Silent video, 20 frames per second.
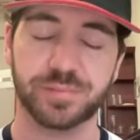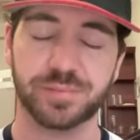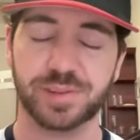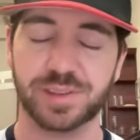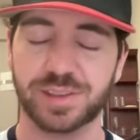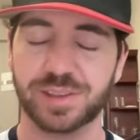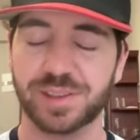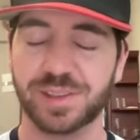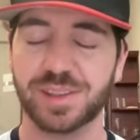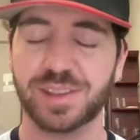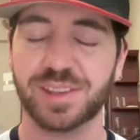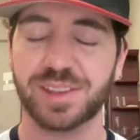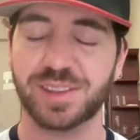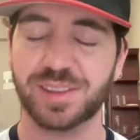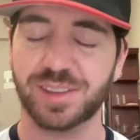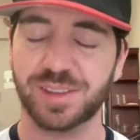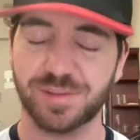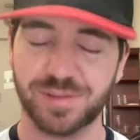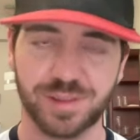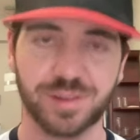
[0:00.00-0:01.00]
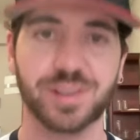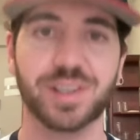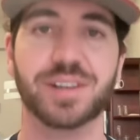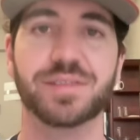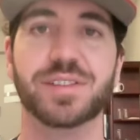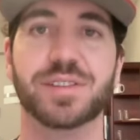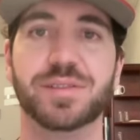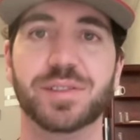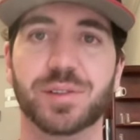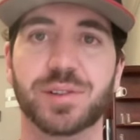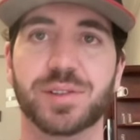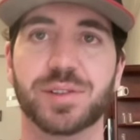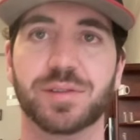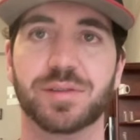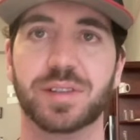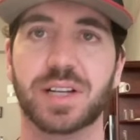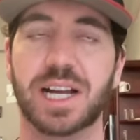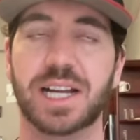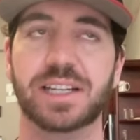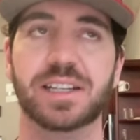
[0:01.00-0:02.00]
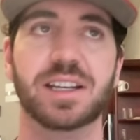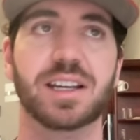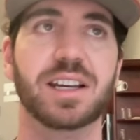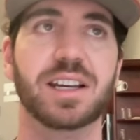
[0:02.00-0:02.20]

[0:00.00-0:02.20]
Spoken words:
The Philadelphia Phillies are fine.